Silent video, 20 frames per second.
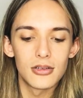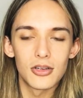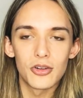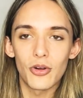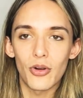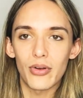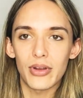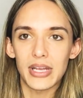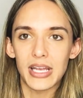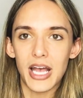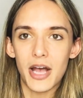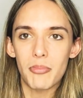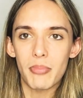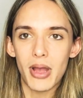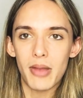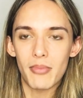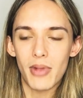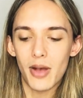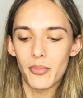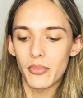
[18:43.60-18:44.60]
Growing up,
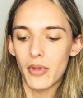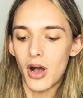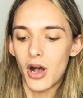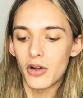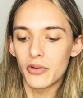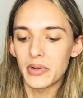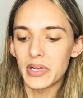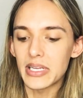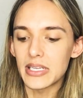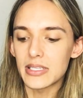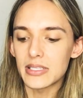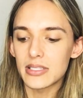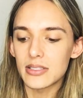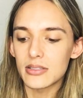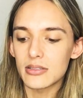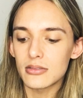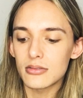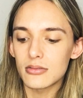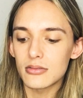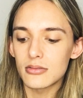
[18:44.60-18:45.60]
my mom
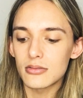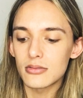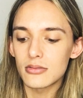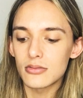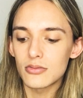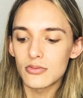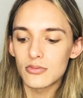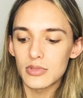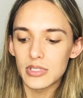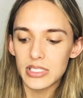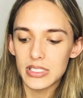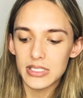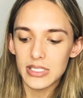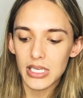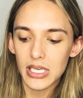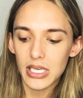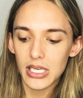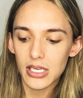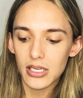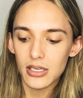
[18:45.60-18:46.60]
always would
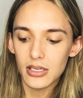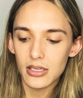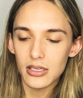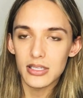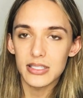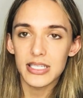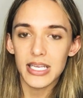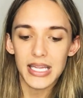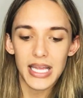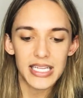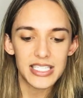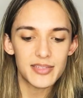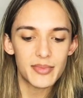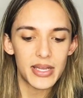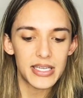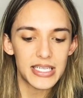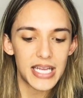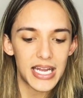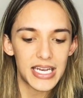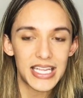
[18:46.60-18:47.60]
say that to
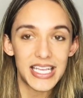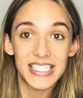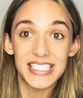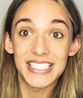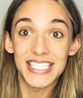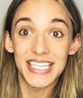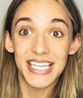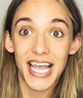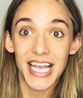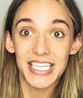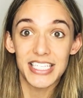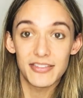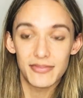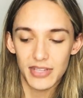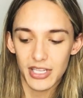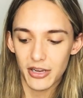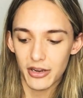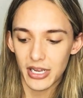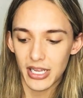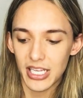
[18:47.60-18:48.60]
my dad. He has selective
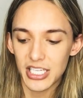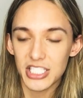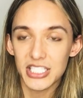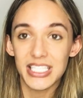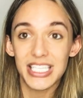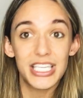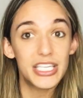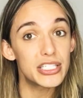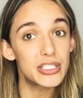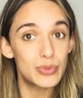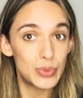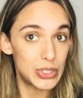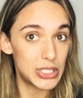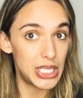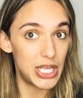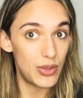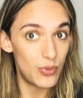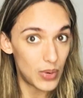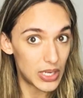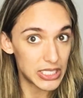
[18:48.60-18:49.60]
hearing. He just hears what
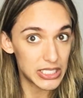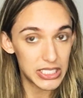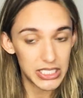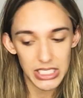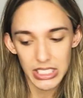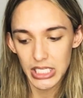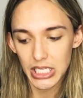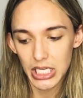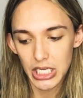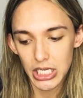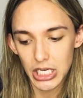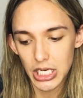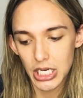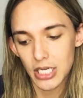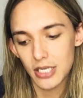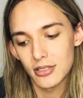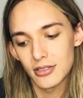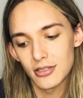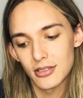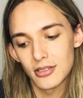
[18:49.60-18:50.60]
he wants to hear,
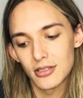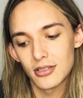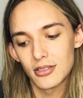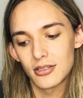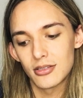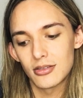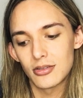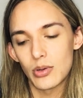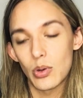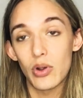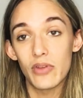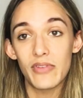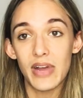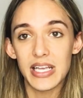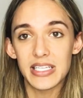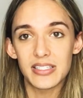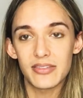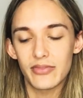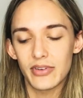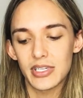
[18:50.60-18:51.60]
or
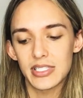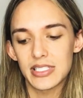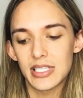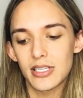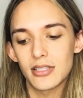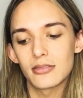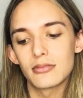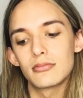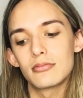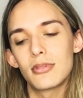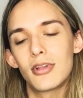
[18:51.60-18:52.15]
vice versa.